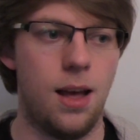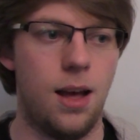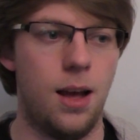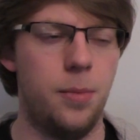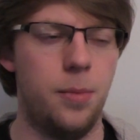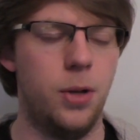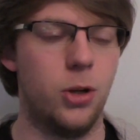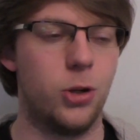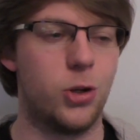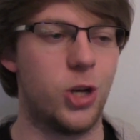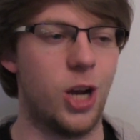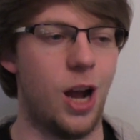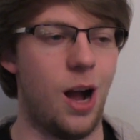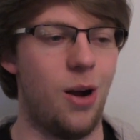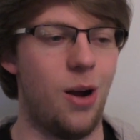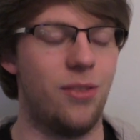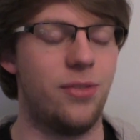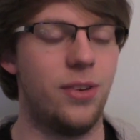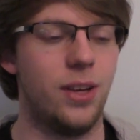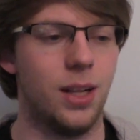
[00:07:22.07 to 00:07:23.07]
I'm not sure
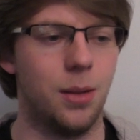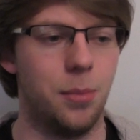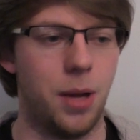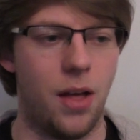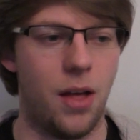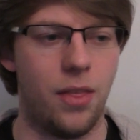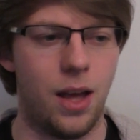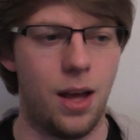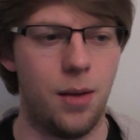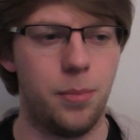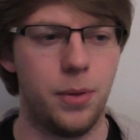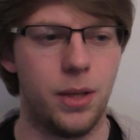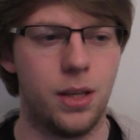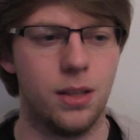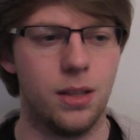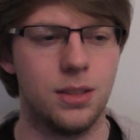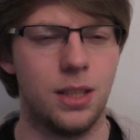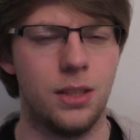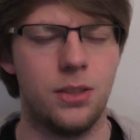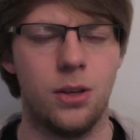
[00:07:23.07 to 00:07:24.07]
how I feel about that
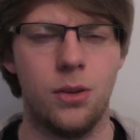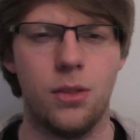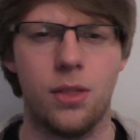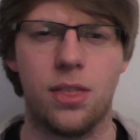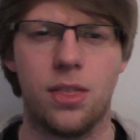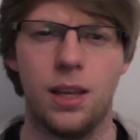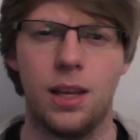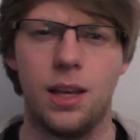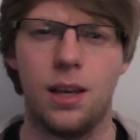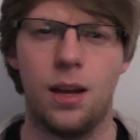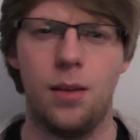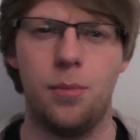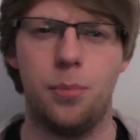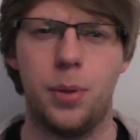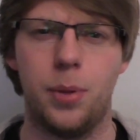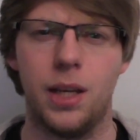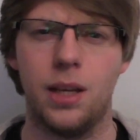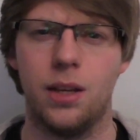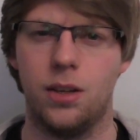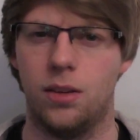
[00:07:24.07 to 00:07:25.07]
because I don't think I'm
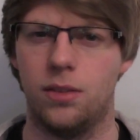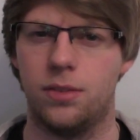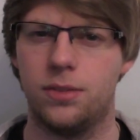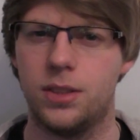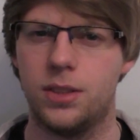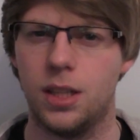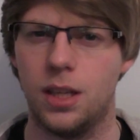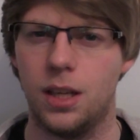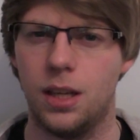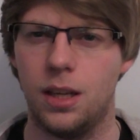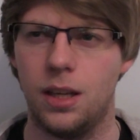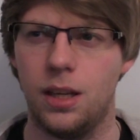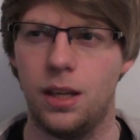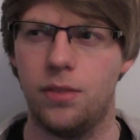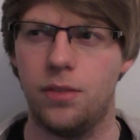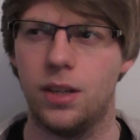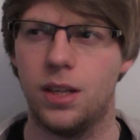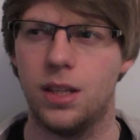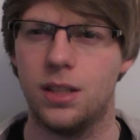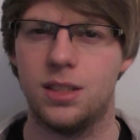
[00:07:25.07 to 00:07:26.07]
big enough to
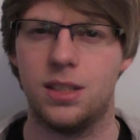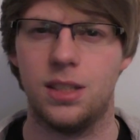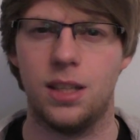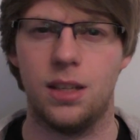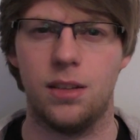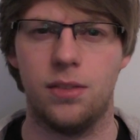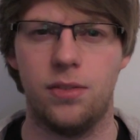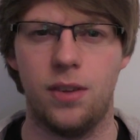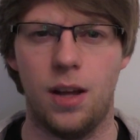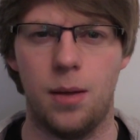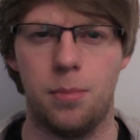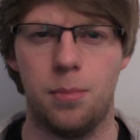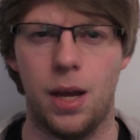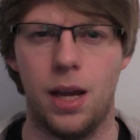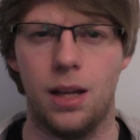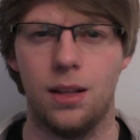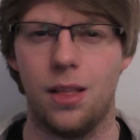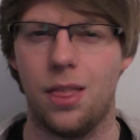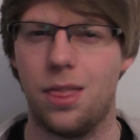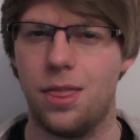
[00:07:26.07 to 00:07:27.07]
even consider fan
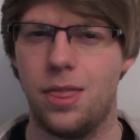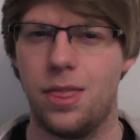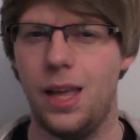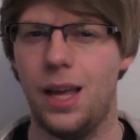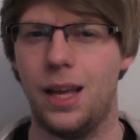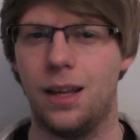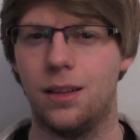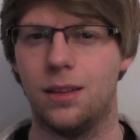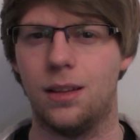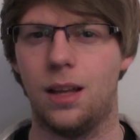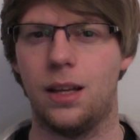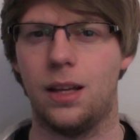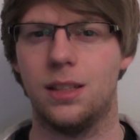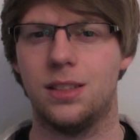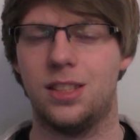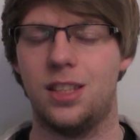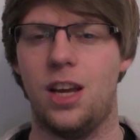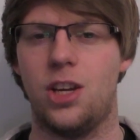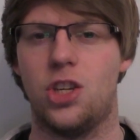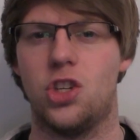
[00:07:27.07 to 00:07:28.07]
mail a thing, like a
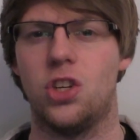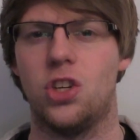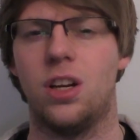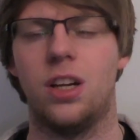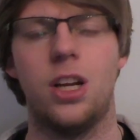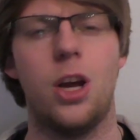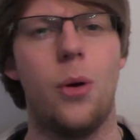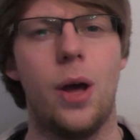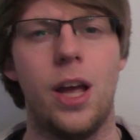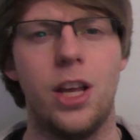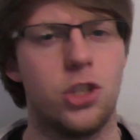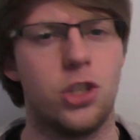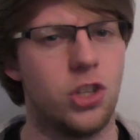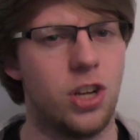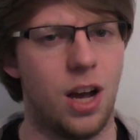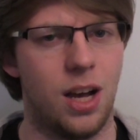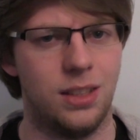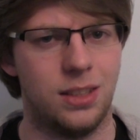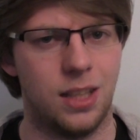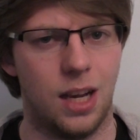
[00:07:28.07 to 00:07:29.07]
section. I know Asian
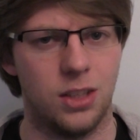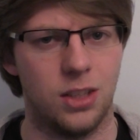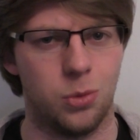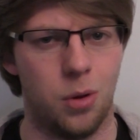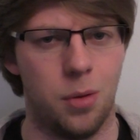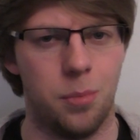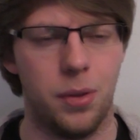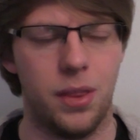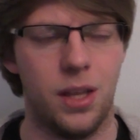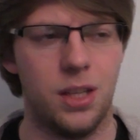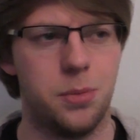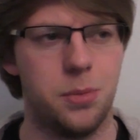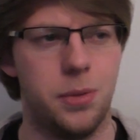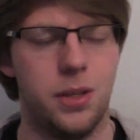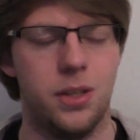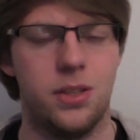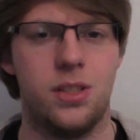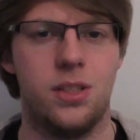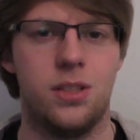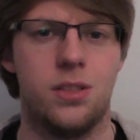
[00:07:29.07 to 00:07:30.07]
Ice has one, but that's
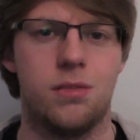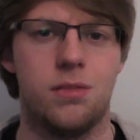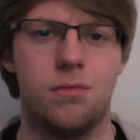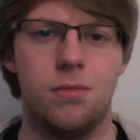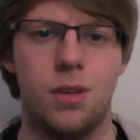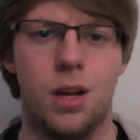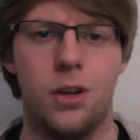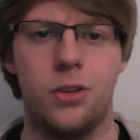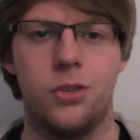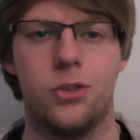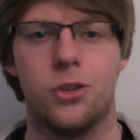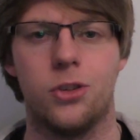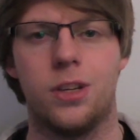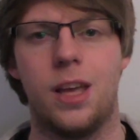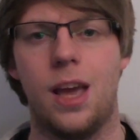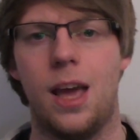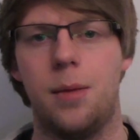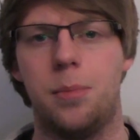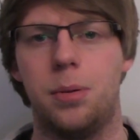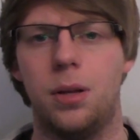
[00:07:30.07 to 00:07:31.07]
because he's
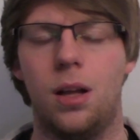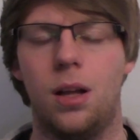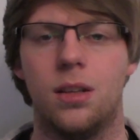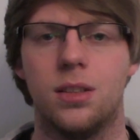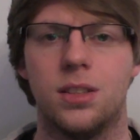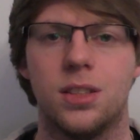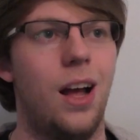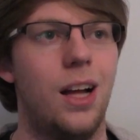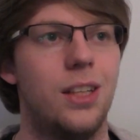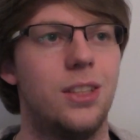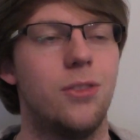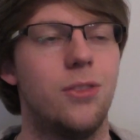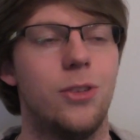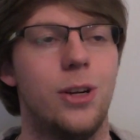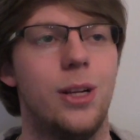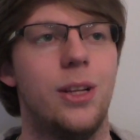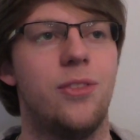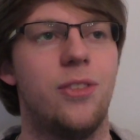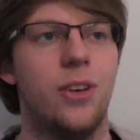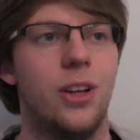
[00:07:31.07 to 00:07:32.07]
100k plus. I don't
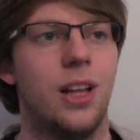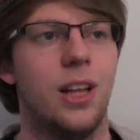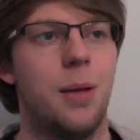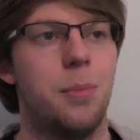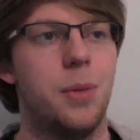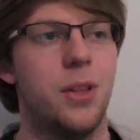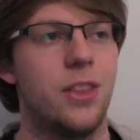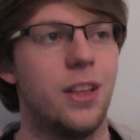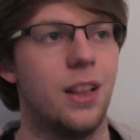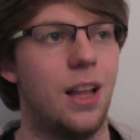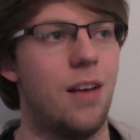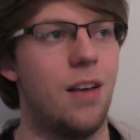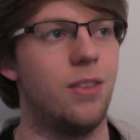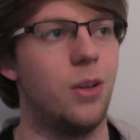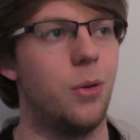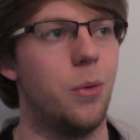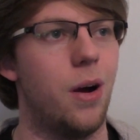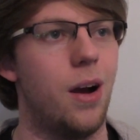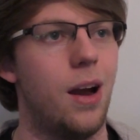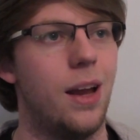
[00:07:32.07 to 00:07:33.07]
really feel I'm at the
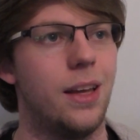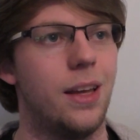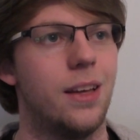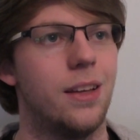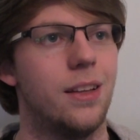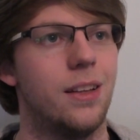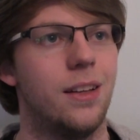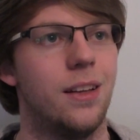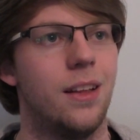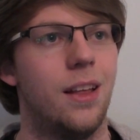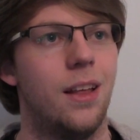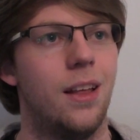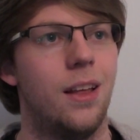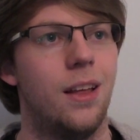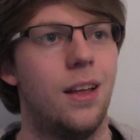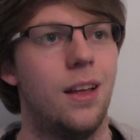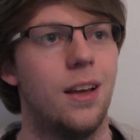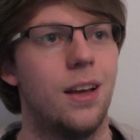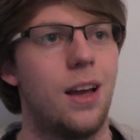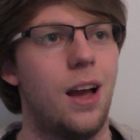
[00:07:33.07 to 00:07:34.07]
level where I can
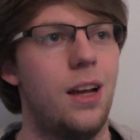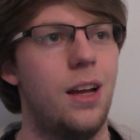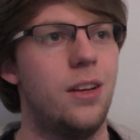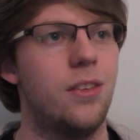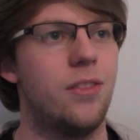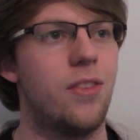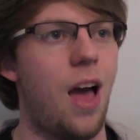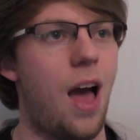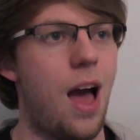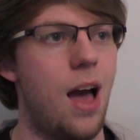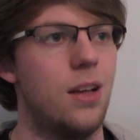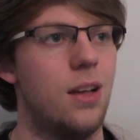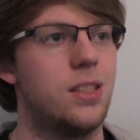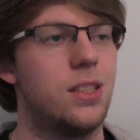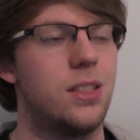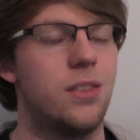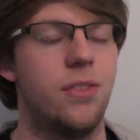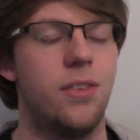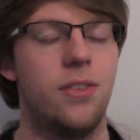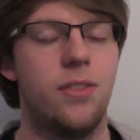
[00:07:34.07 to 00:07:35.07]
kind of
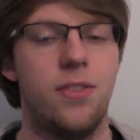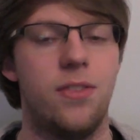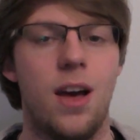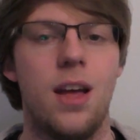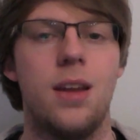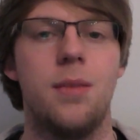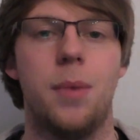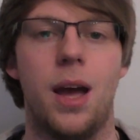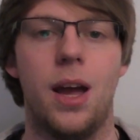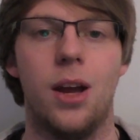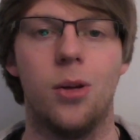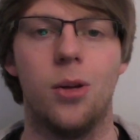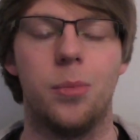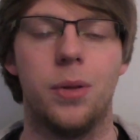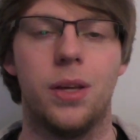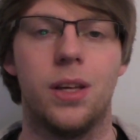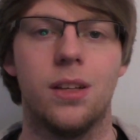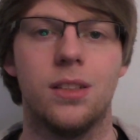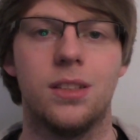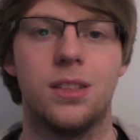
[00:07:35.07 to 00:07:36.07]
ask for fan mail
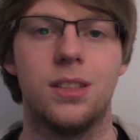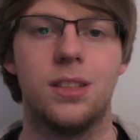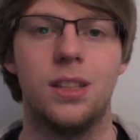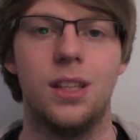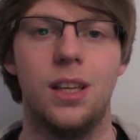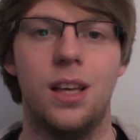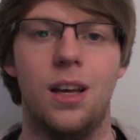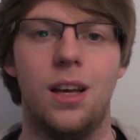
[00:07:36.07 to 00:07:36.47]
because